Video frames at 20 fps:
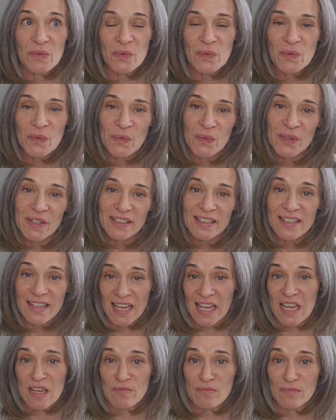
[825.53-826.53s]
really
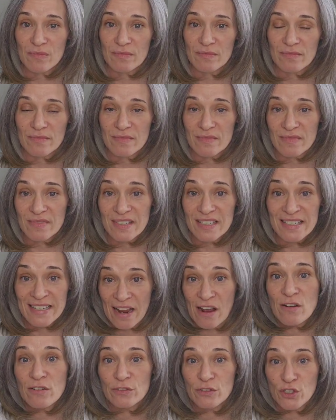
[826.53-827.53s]
came
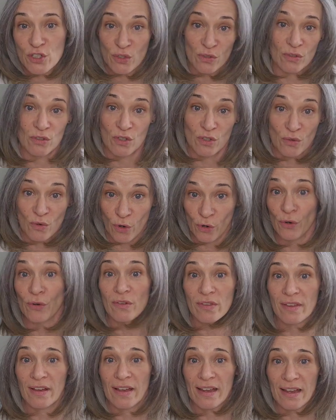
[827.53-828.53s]
down to earth.
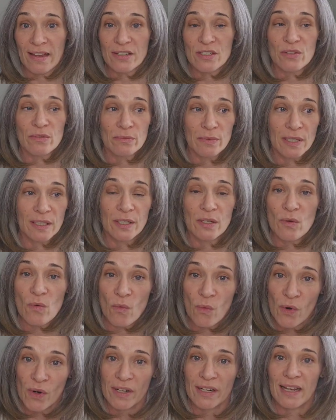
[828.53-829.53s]
I had to really
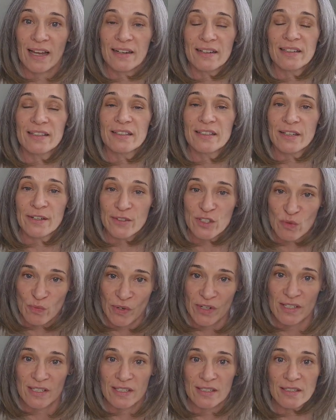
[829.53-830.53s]
work at it,
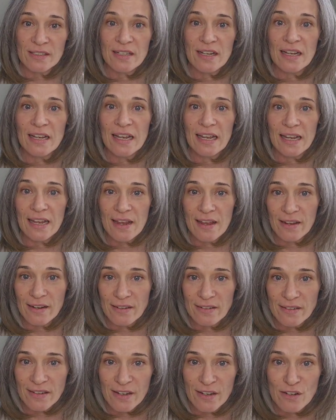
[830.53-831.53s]
express it,
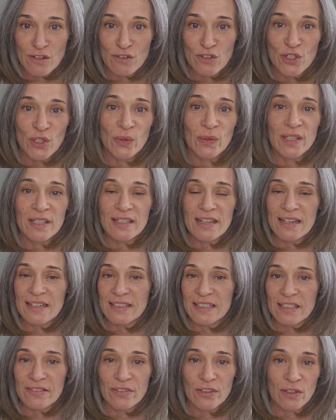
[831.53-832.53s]
and do it and
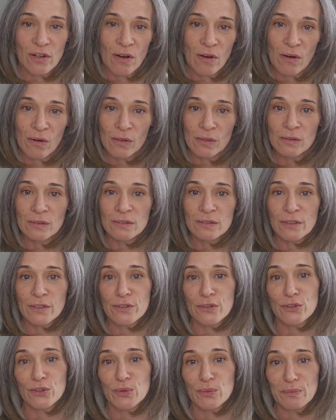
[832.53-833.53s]
give it all a
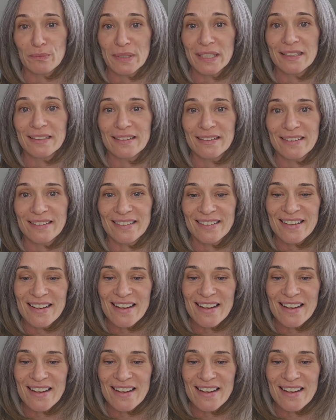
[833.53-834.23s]
new meaning.